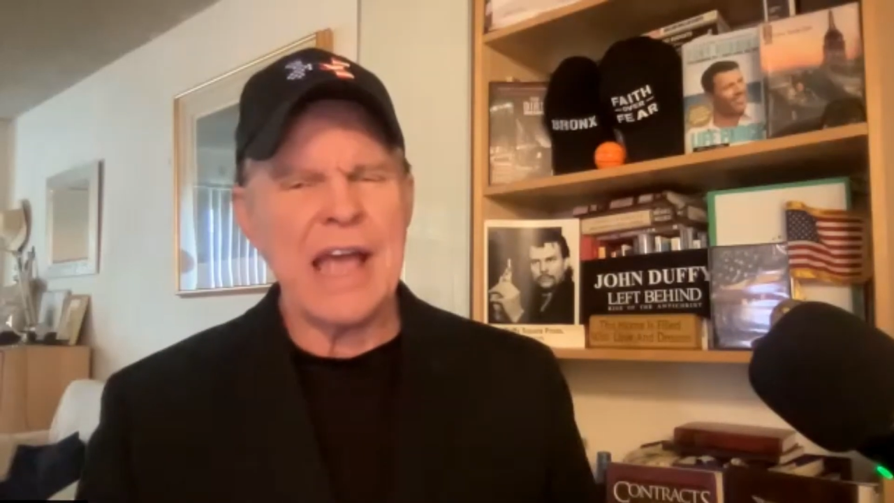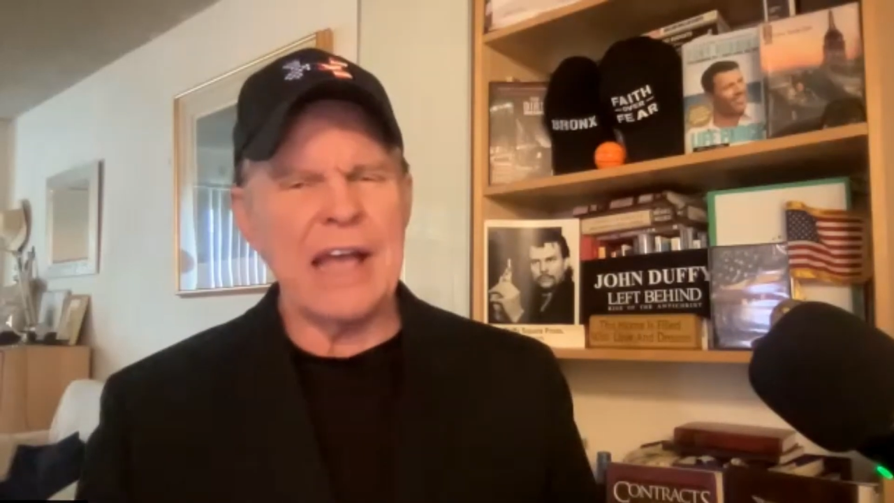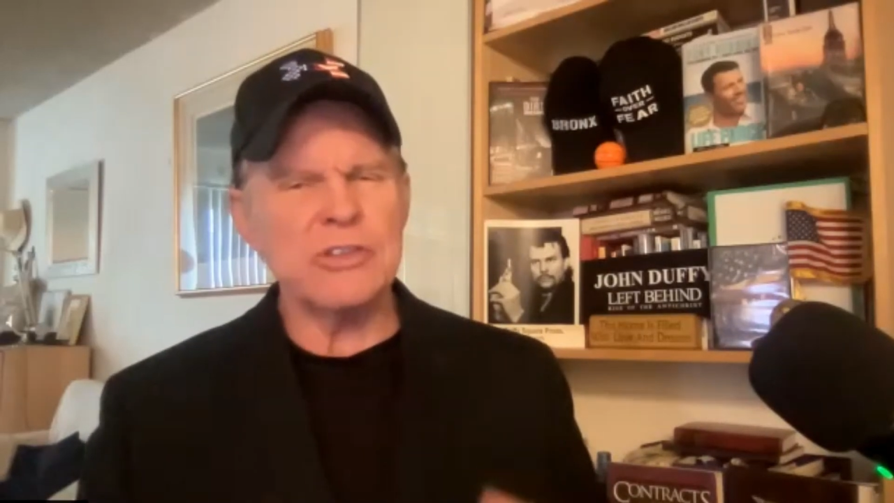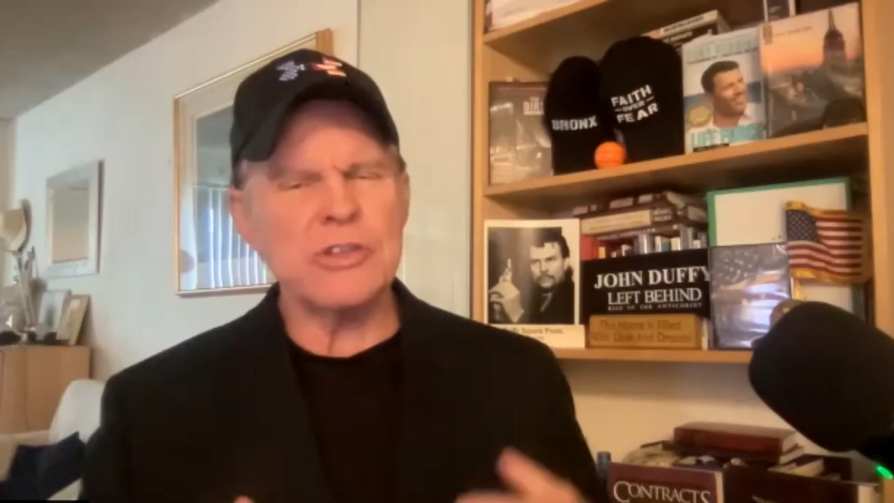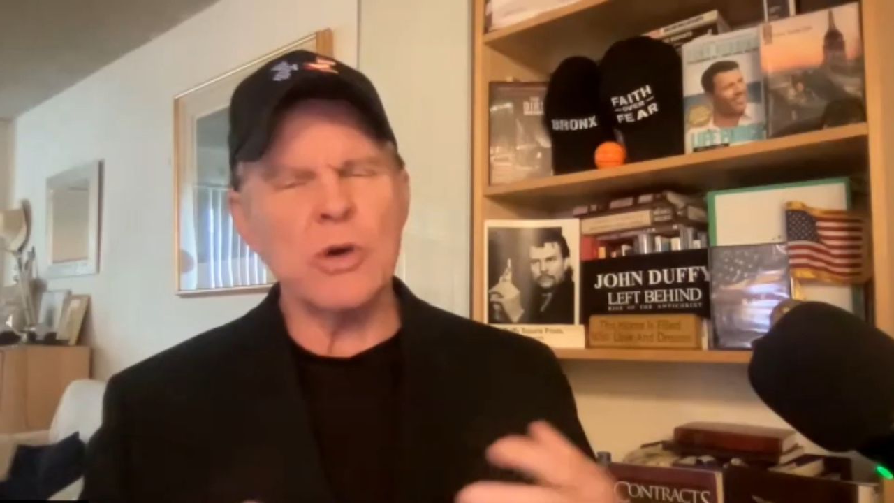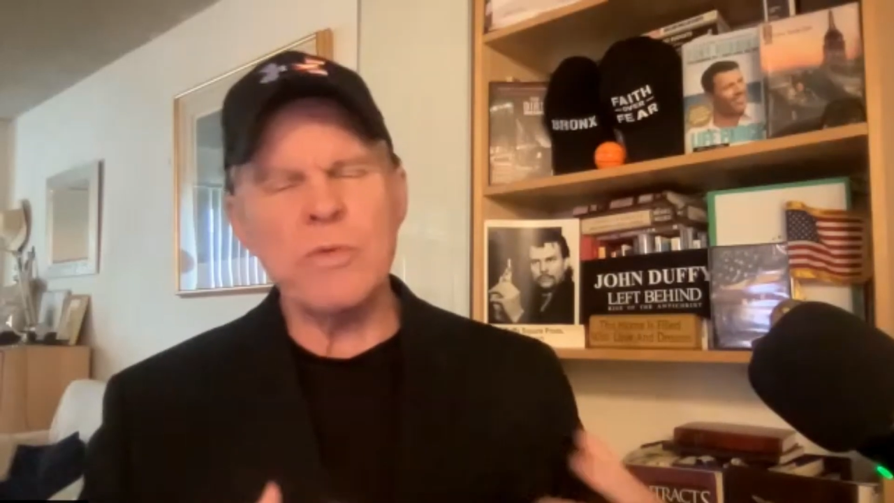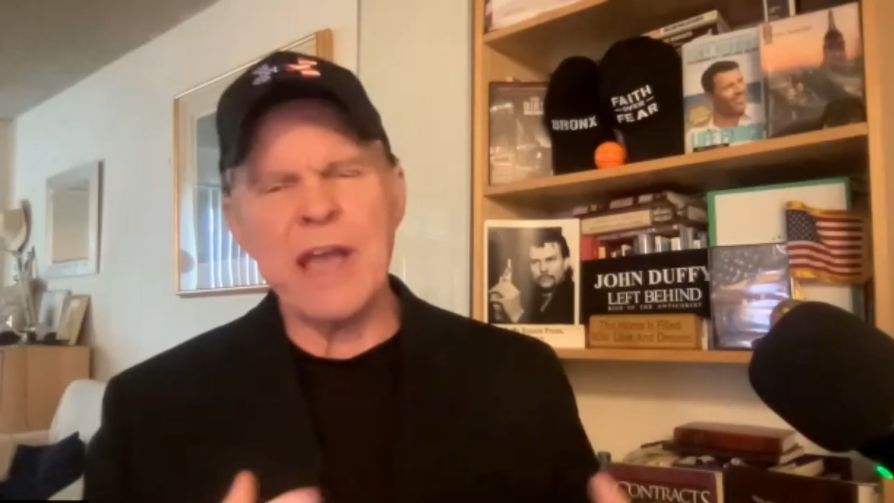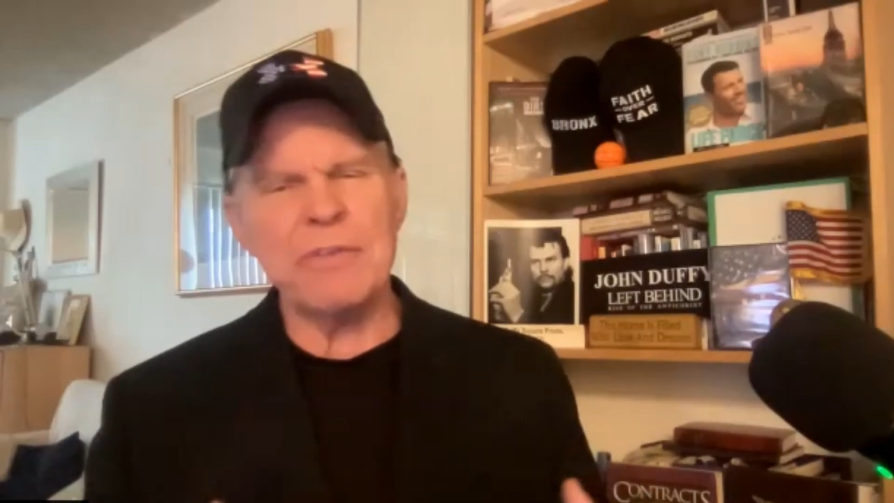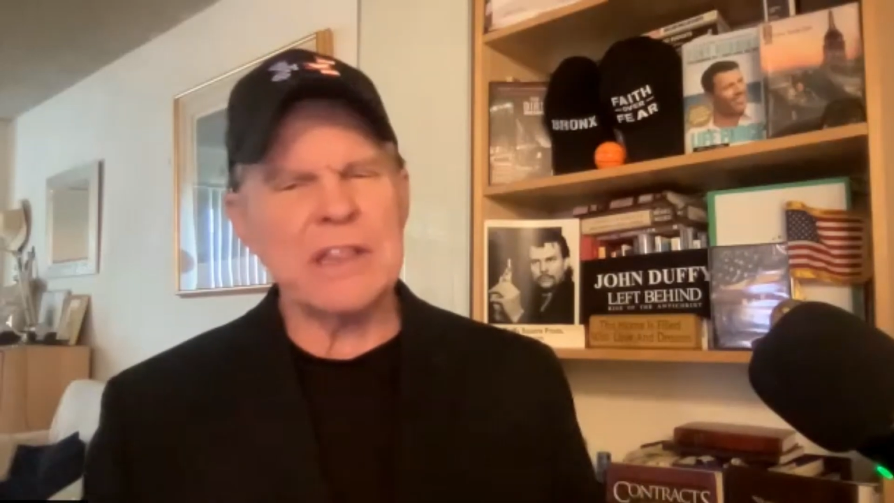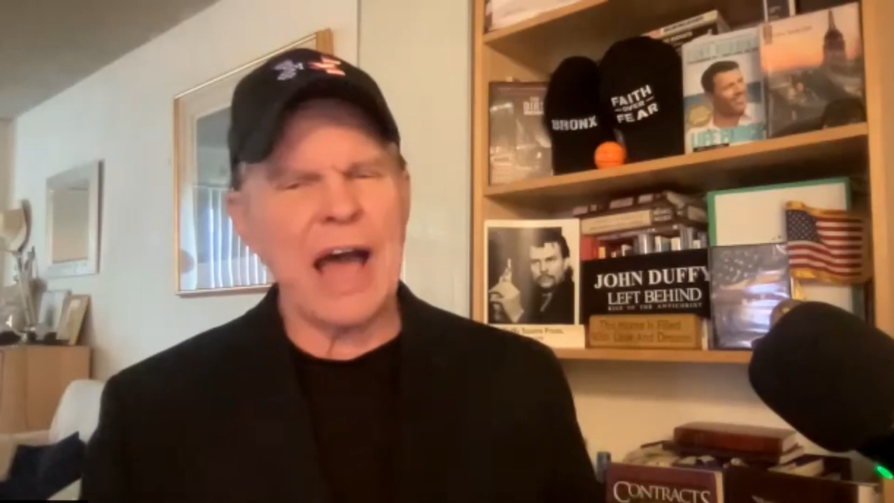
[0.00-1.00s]
And so we
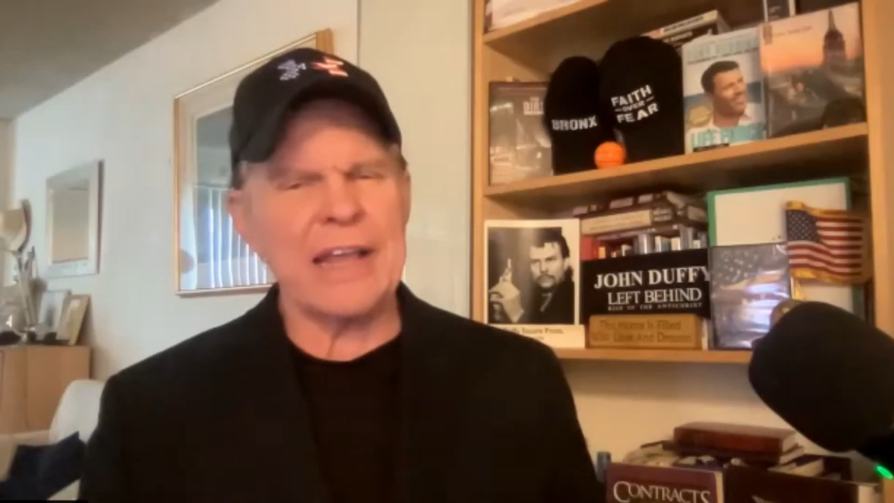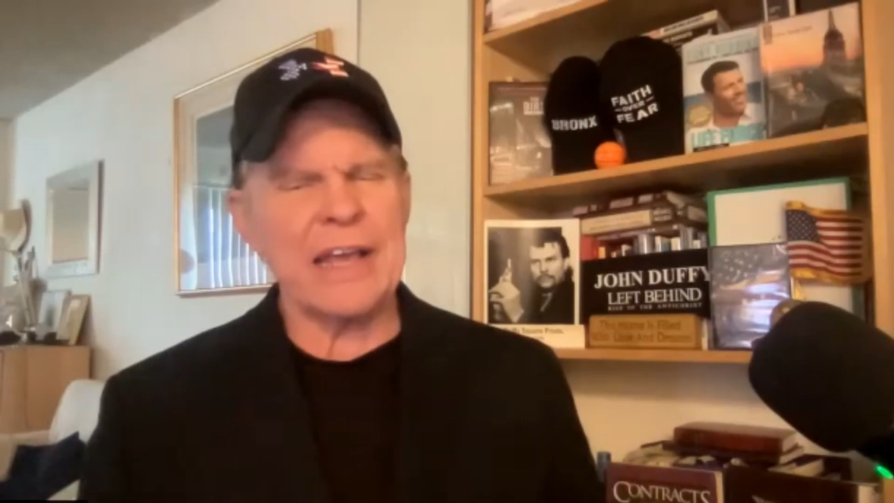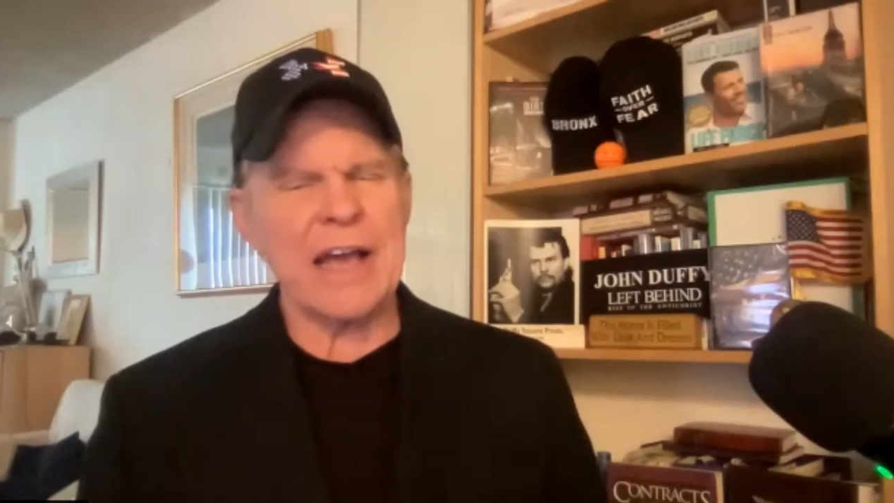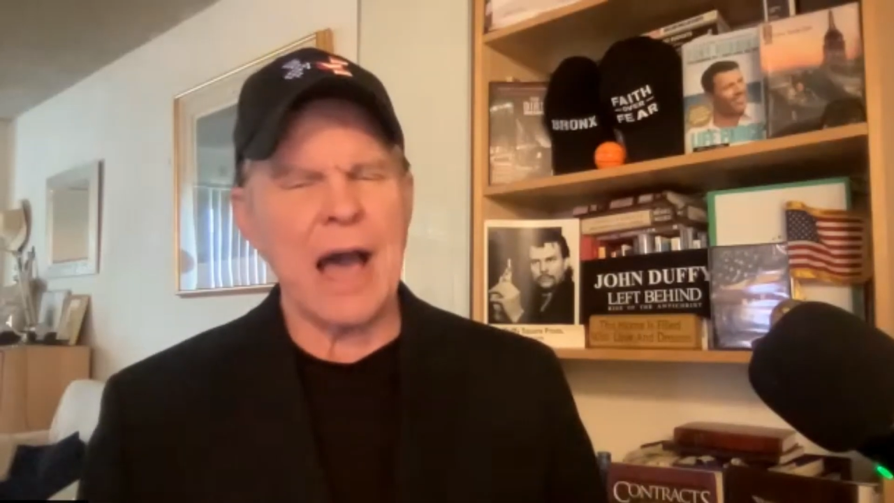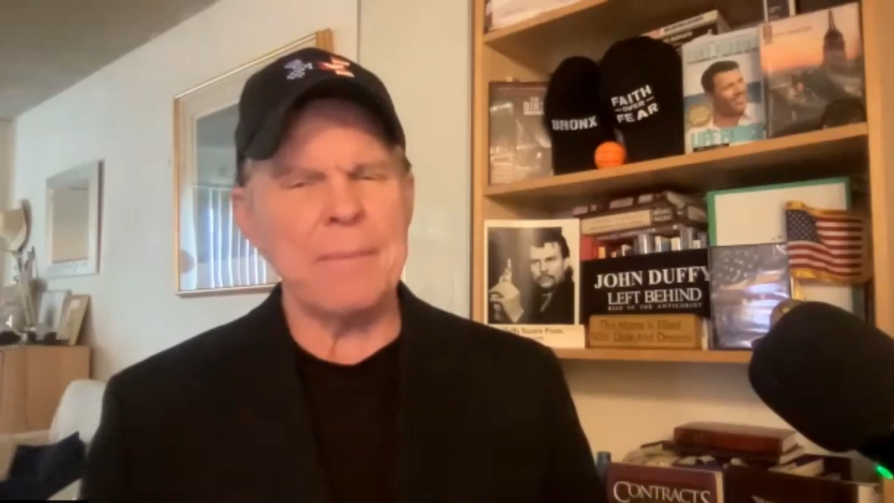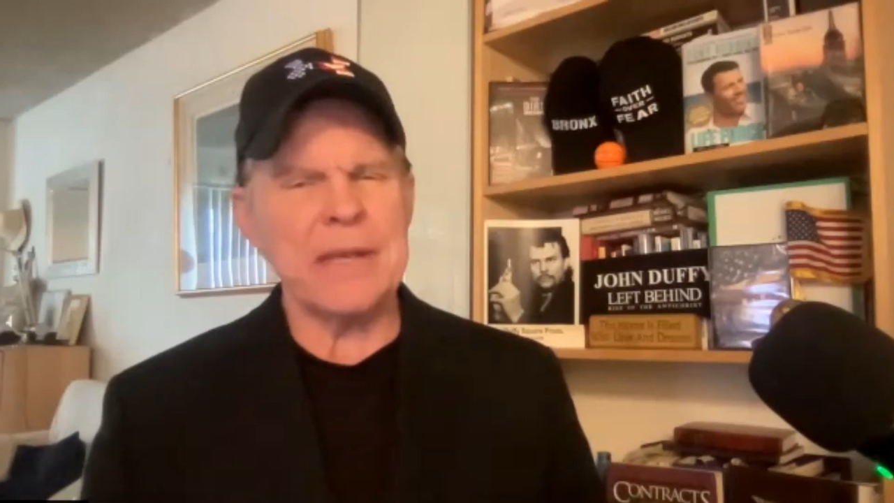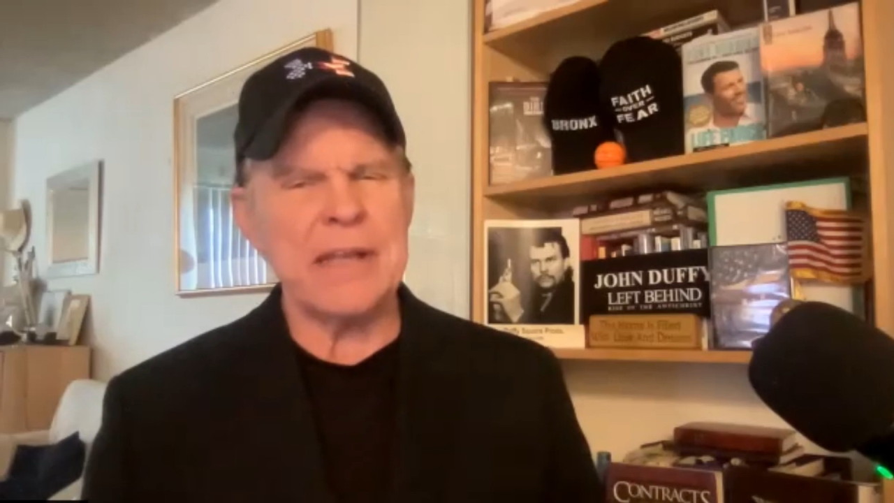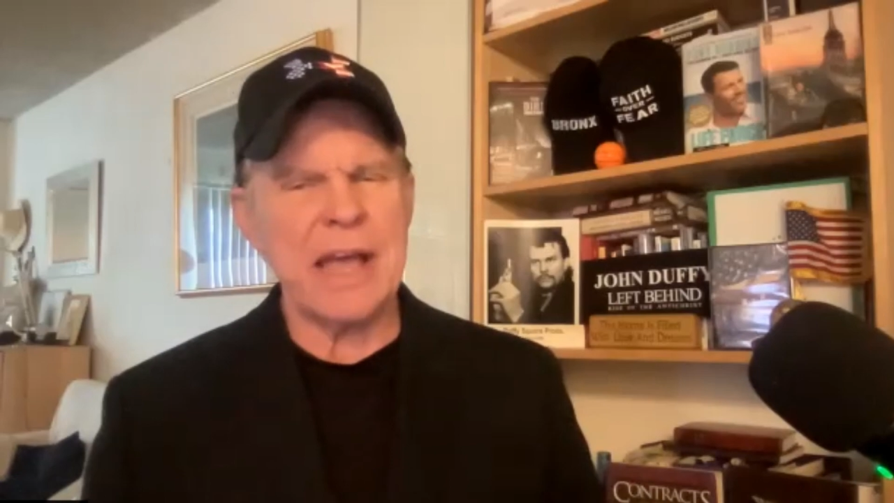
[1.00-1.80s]
have a lot in common.